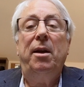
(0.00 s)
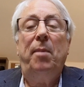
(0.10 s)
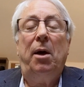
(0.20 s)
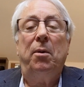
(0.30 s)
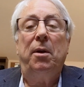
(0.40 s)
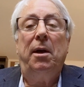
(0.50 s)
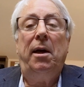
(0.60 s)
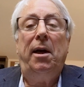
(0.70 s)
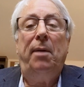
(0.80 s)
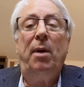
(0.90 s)
about?
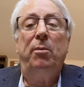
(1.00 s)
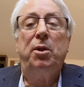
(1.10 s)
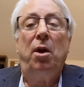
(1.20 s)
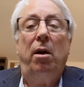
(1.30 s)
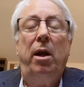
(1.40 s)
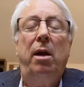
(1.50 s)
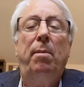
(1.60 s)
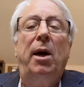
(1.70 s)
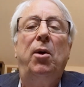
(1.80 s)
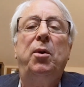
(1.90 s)
I was talking
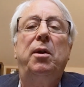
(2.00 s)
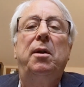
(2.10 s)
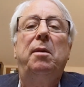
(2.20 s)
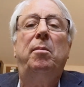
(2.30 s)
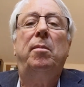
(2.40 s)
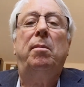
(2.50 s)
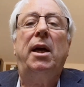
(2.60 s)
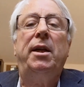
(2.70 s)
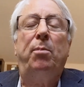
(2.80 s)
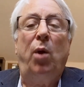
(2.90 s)
about
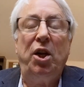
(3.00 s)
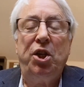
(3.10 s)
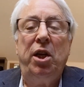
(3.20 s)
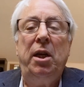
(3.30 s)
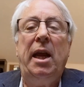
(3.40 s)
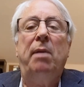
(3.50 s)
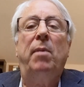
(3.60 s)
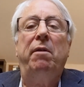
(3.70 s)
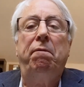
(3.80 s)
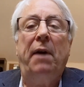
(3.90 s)
my depression and
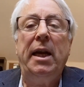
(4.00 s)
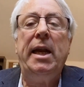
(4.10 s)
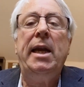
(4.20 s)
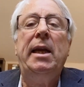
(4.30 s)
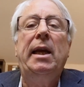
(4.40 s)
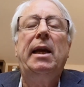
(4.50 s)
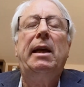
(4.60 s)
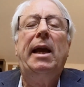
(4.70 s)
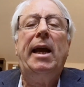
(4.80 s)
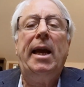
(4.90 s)
my fighting
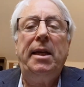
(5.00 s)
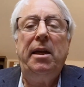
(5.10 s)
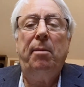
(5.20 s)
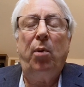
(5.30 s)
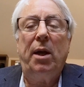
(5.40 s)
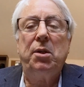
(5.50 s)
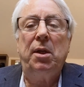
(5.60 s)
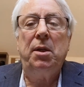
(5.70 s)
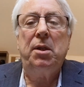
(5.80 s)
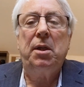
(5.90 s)

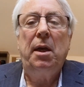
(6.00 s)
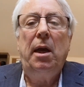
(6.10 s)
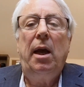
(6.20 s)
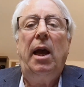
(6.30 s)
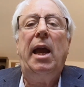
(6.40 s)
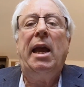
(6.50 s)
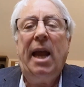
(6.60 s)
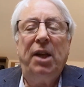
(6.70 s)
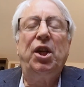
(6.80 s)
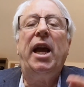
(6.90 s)
antidepressants. And
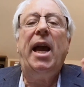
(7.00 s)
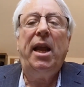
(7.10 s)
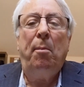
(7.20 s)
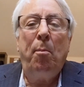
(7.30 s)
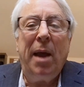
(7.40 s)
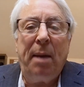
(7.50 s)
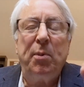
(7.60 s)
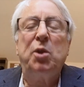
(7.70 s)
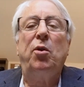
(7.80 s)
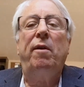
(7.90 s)
actually, I had an
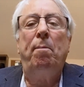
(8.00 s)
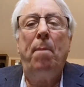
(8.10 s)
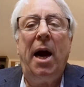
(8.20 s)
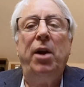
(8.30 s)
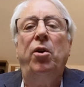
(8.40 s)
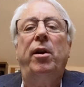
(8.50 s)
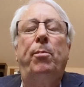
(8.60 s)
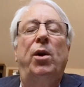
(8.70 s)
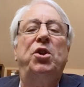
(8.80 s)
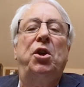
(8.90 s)
episode of minor
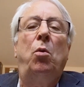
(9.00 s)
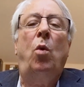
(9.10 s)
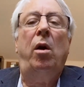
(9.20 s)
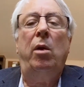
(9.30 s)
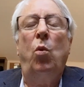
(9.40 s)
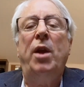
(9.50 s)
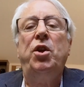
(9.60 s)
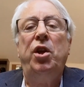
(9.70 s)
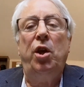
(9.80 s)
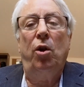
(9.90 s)
depression where I went
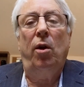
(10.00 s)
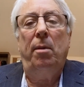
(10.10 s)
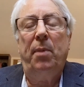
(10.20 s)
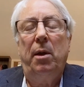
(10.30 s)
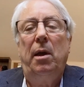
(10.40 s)
to Europe